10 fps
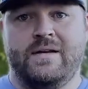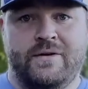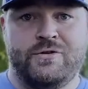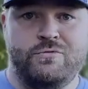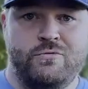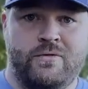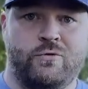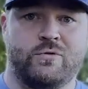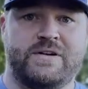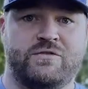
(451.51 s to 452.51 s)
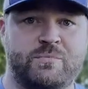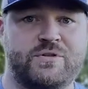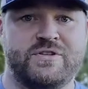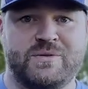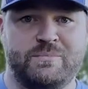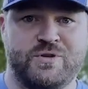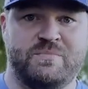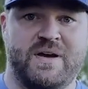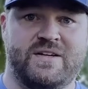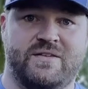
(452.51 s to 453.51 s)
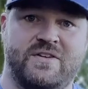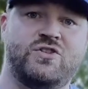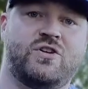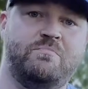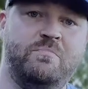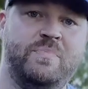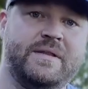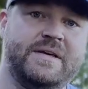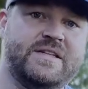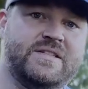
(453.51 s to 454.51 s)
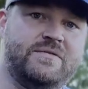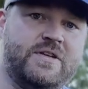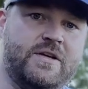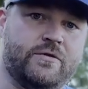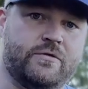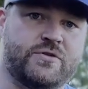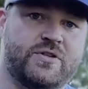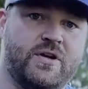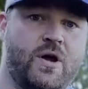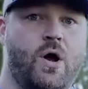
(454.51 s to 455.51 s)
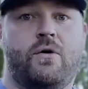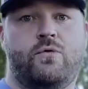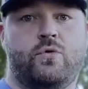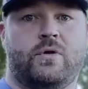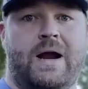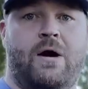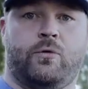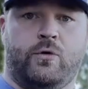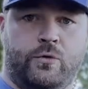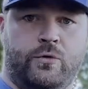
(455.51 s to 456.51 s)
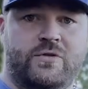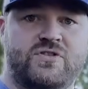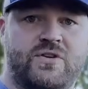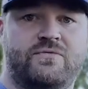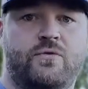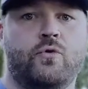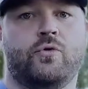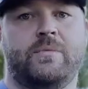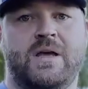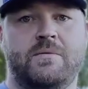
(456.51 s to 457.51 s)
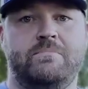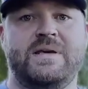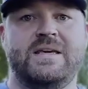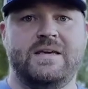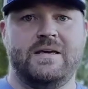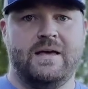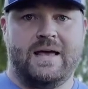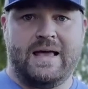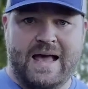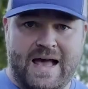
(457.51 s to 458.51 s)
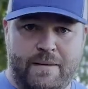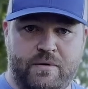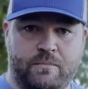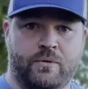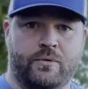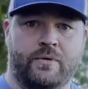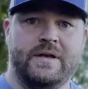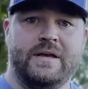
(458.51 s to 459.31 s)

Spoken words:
Now you of course have to put this in perspective. It took billions of years for our Earth to form and be habitable.